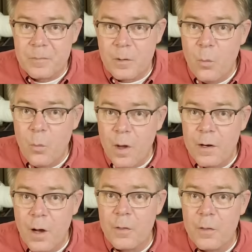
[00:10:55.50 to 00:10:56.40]

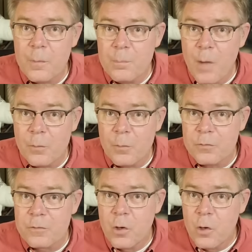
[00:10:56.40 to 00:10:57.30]
What are the
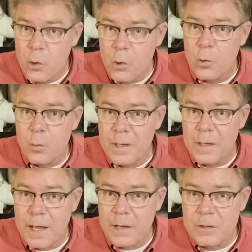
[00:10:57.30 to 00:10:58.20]
most, who, let
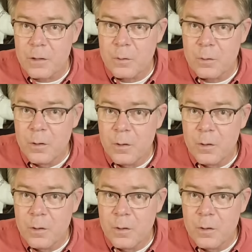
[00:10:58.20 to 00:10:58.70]
me ask you,